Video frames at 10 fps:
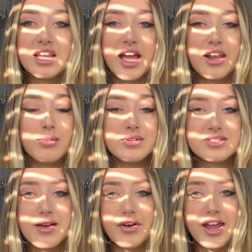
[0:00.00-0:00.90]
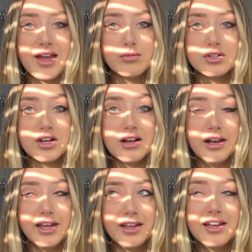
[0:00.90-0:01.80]
getting up at 7 a.m. was
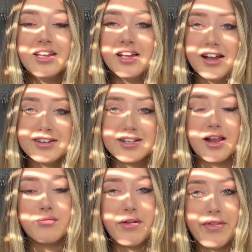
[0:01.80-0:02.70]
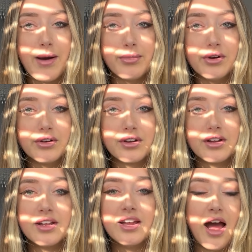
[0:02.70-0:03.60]
early until I read that book,
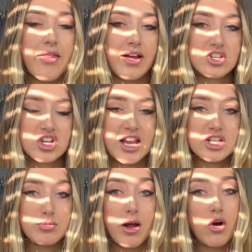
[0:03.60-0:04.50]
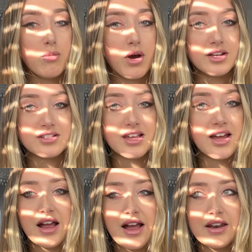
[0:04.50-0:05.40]
and that changed my whole mindset.
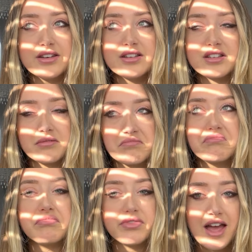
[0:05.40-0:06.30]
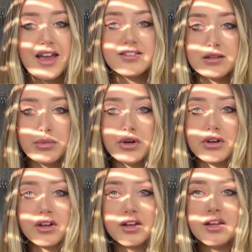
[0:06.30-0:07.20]
And that is the
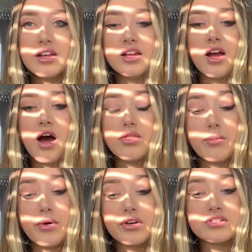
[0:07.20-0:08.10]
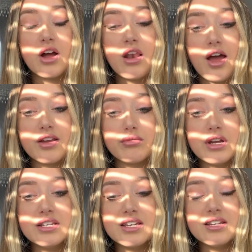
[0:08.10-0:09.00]
book. Other books that I like
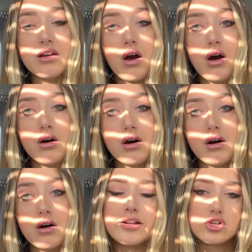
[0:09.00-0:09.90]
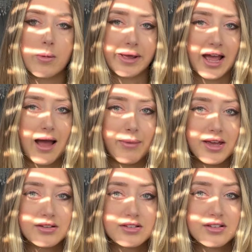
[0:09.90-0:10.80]
reading are Atomic
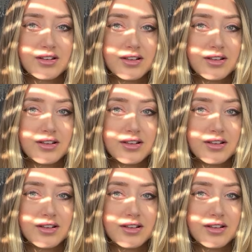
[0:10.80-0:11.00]
Habits.